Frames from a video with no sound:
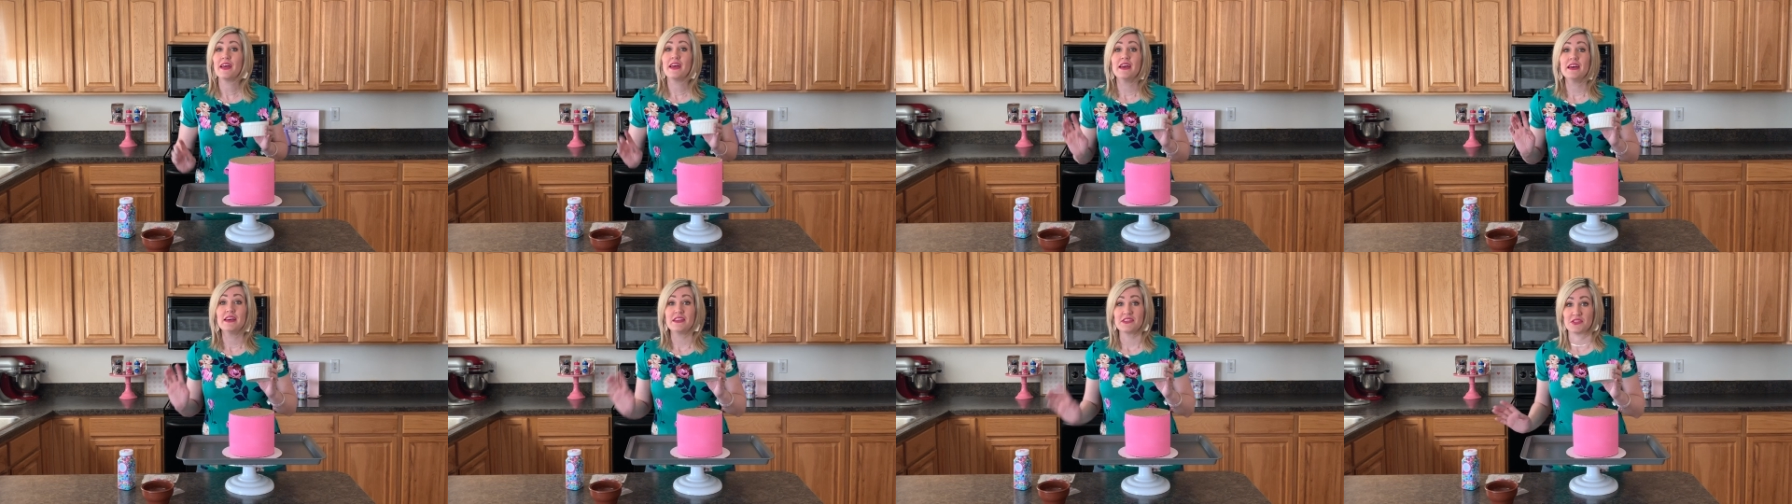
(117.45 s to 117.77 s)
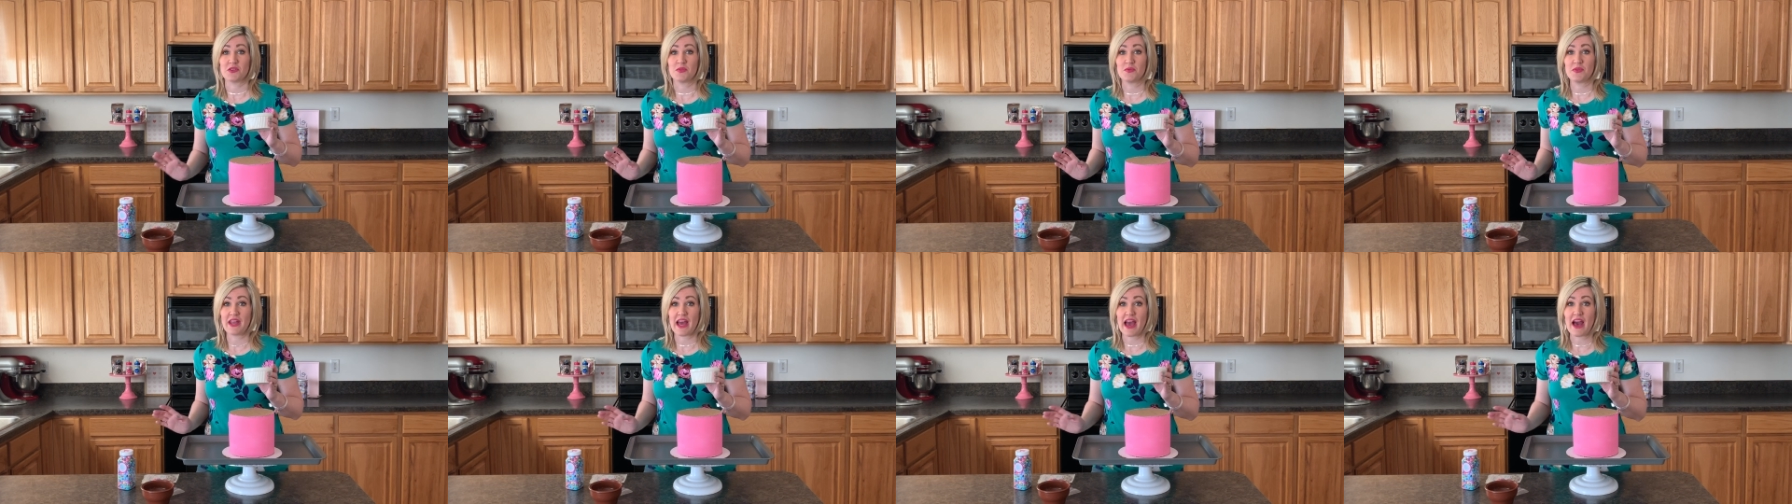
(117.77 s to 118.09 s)
So
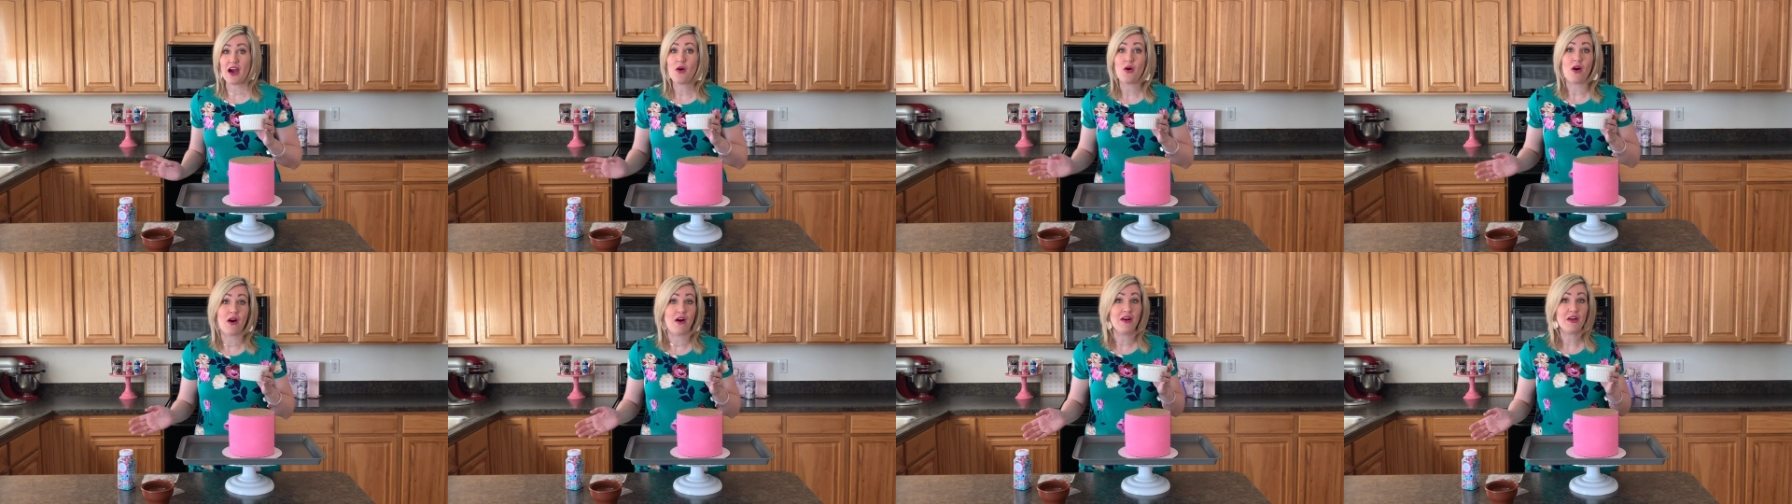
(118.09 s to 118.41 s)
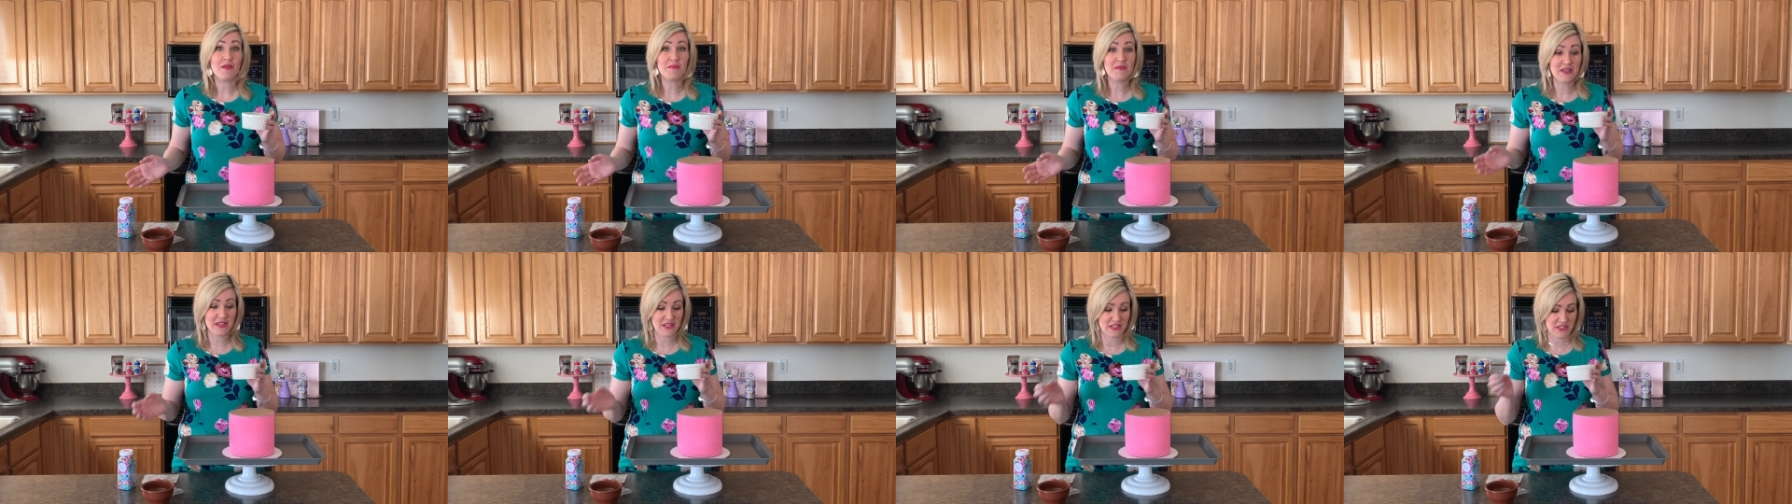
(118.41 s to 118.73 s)
now all I'm
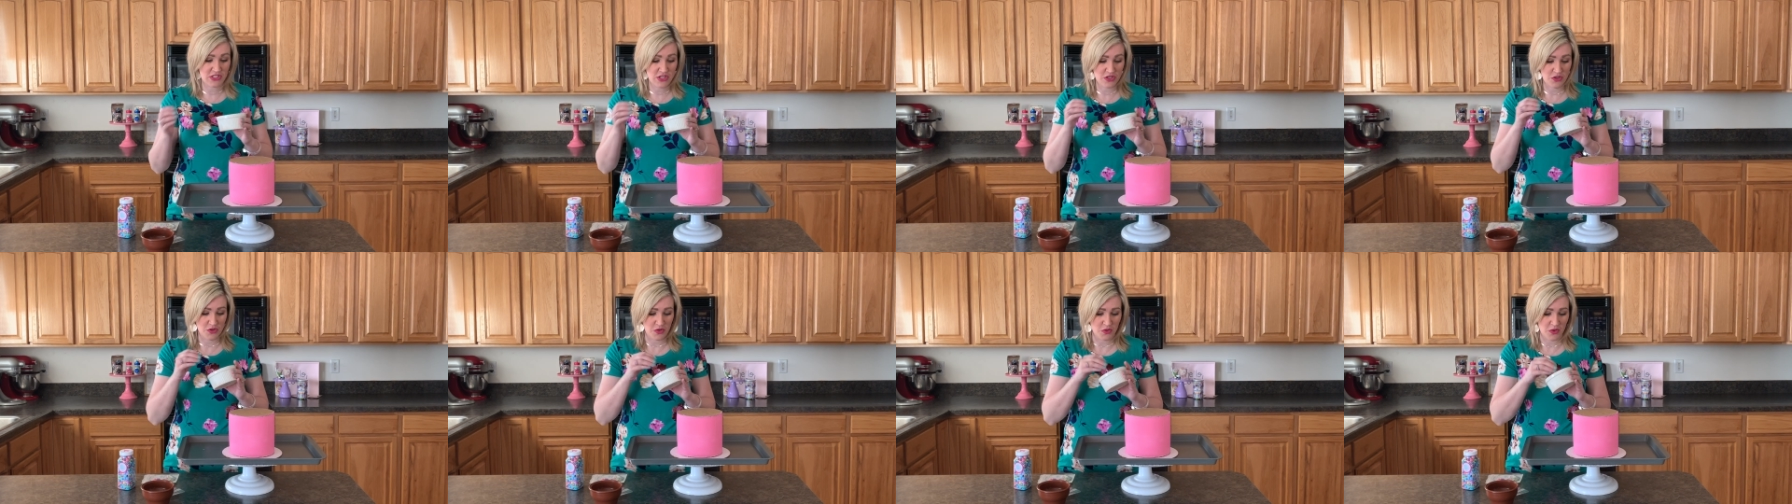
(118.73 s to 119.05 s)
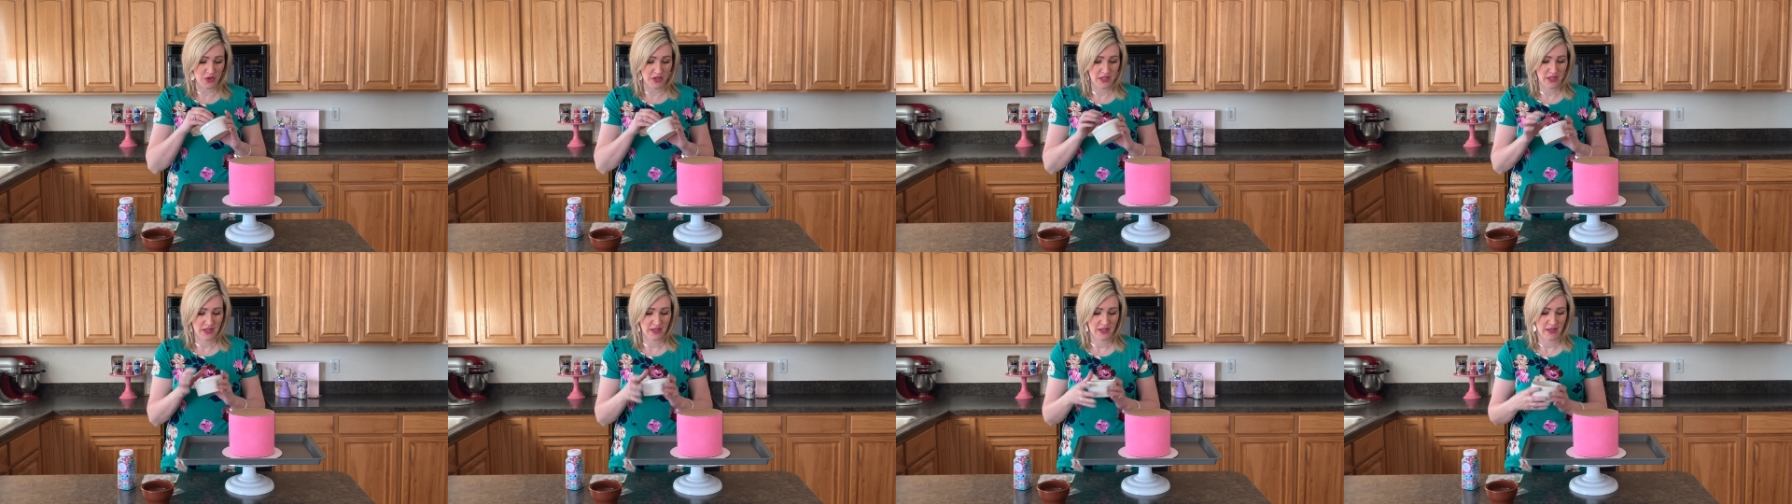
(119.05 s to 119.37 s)
gonna do,
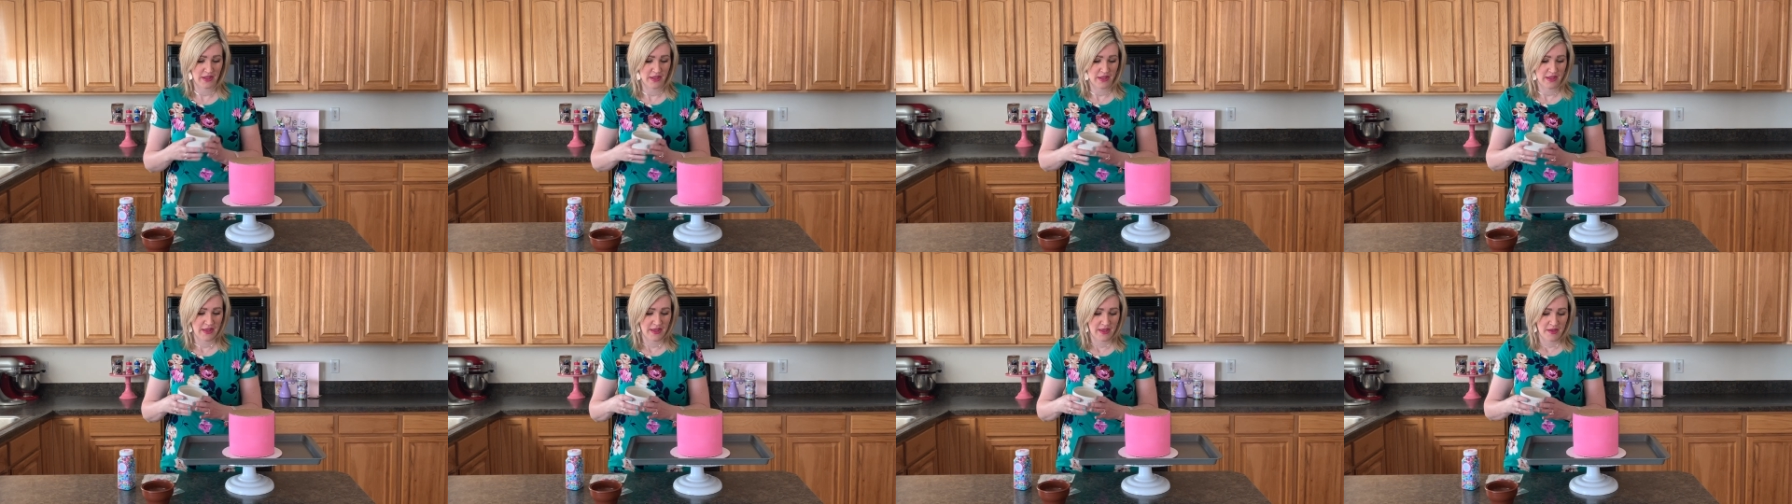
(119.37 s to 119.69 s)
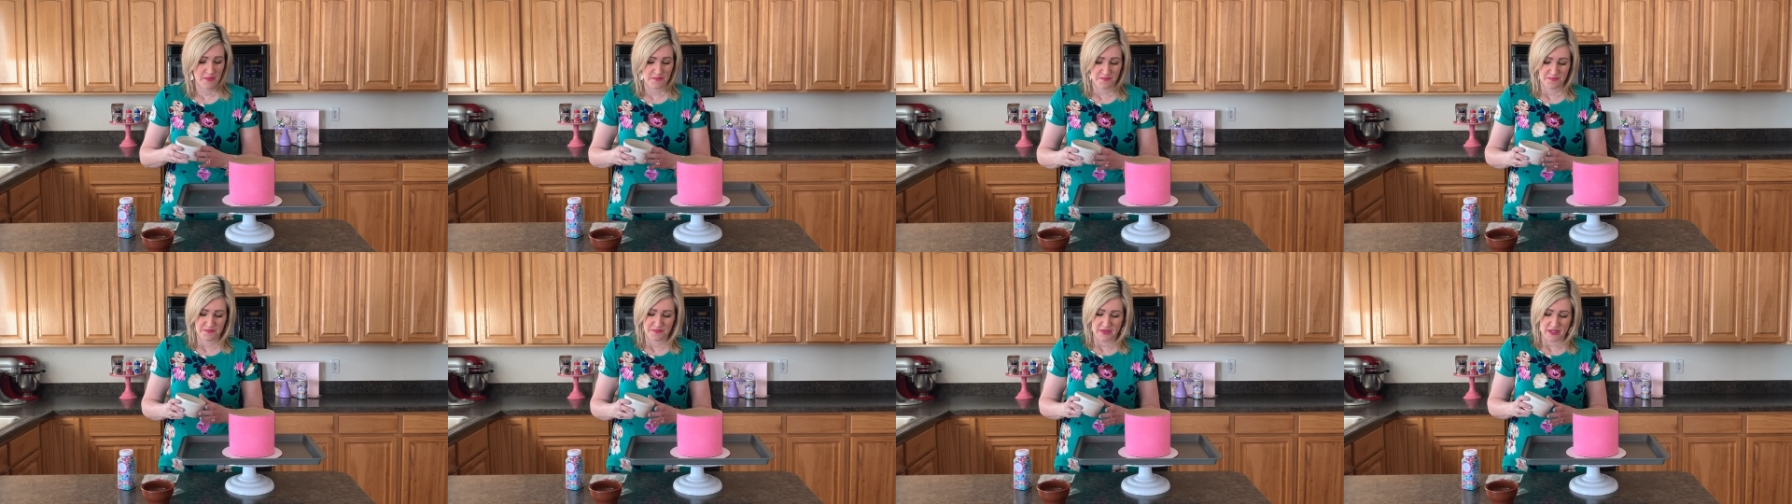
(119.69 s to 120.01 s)

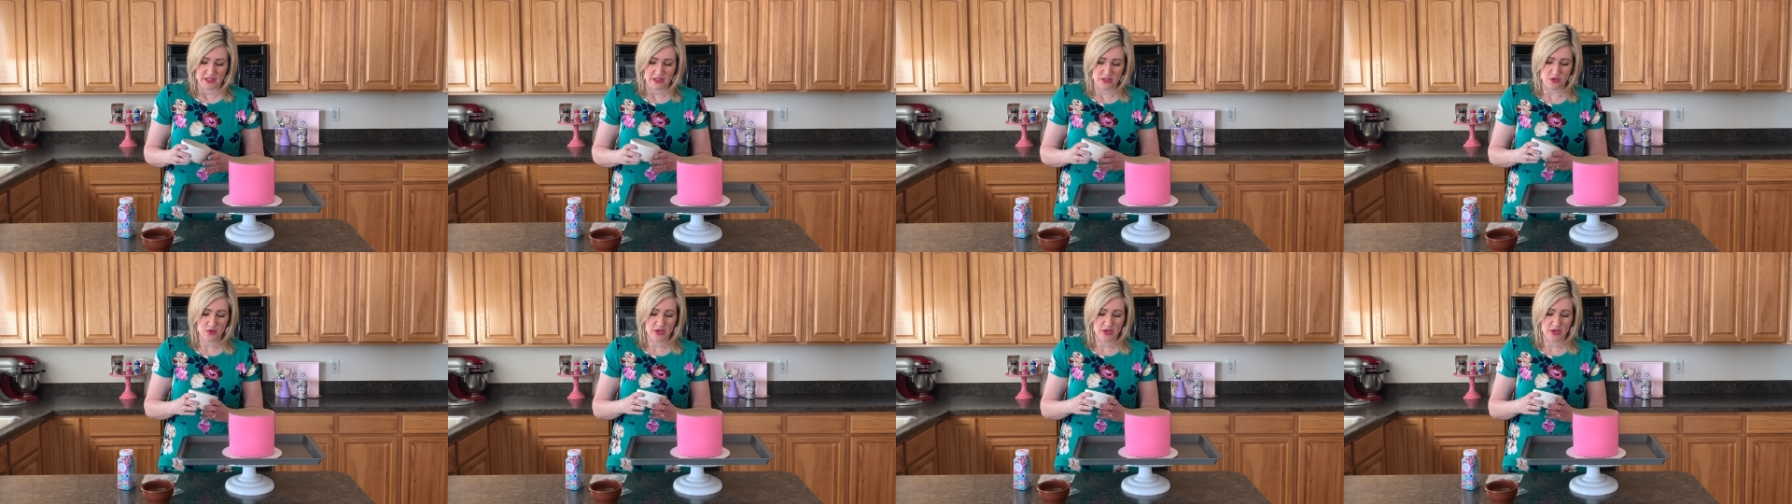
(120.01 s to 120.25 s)
you